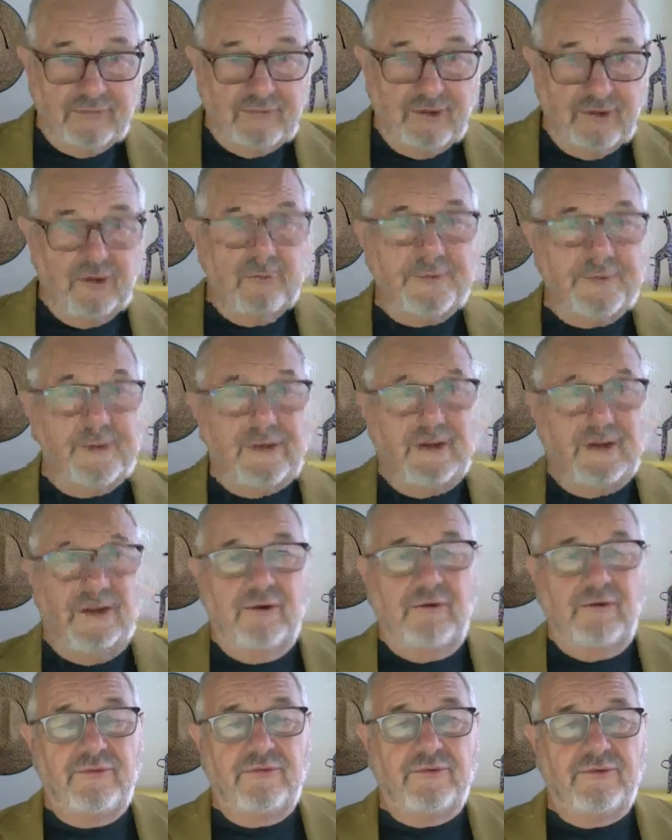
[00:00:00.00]
nobody
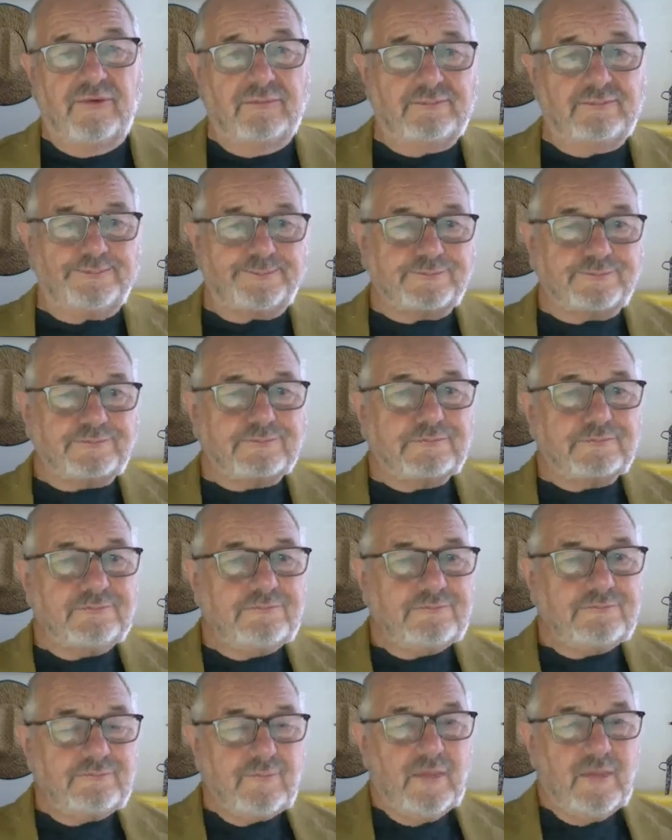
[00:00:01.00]
owns them,
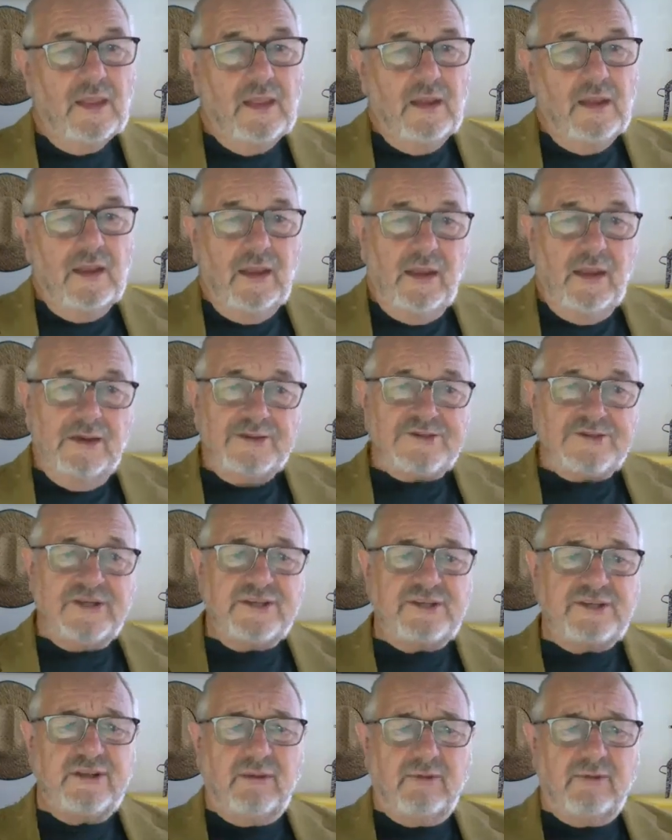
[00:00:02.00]
and it's
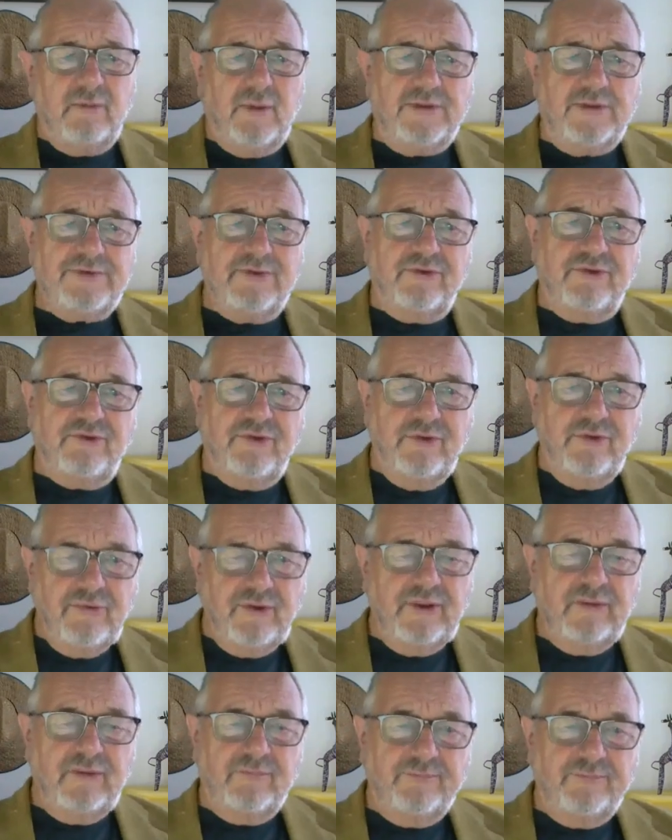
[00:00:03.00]
just up to us to
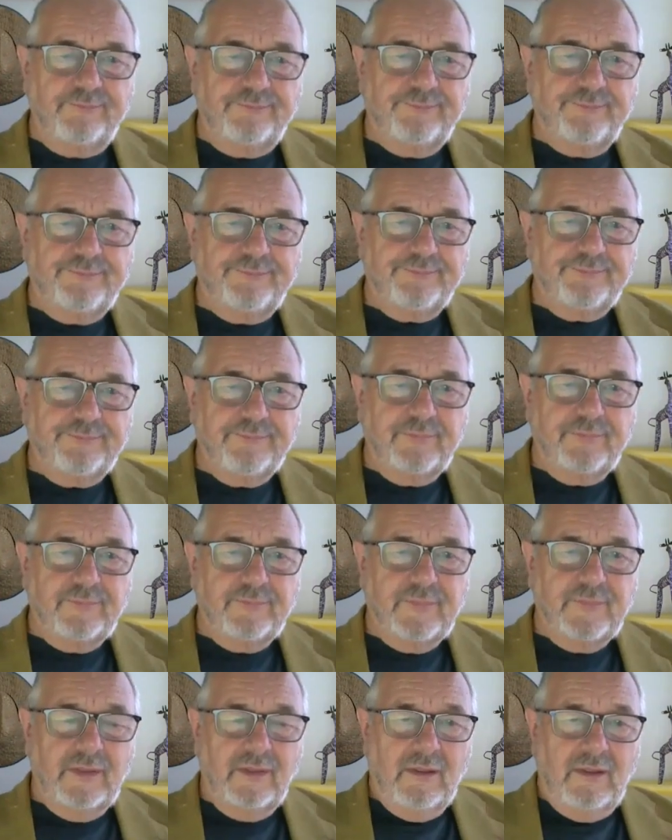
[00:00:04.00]
tune in.
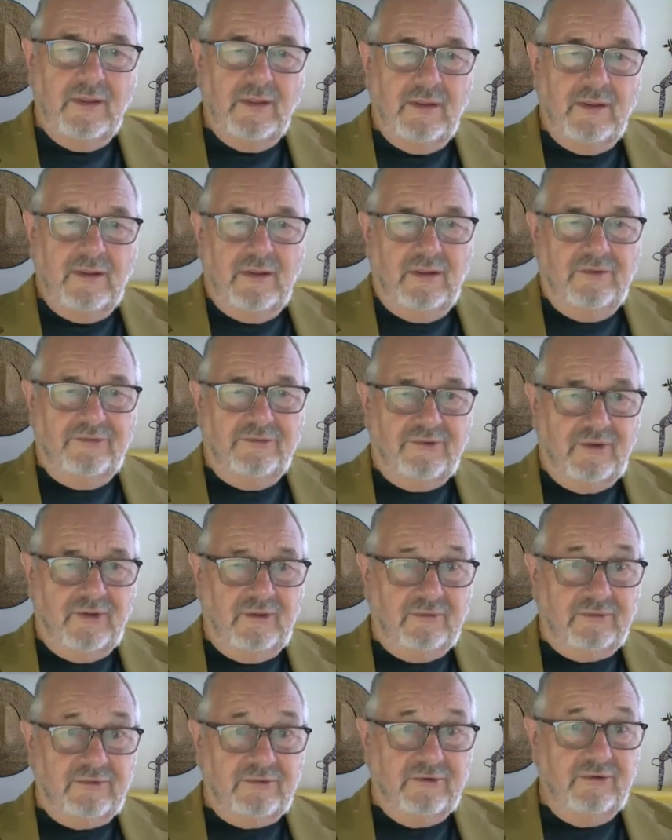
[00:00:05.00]
And so,
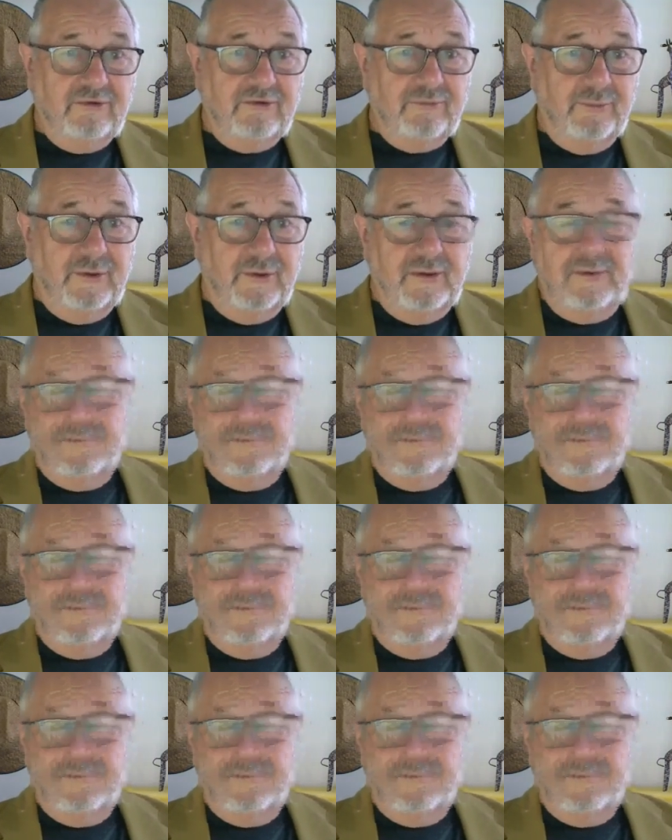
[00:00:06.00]
excuse me,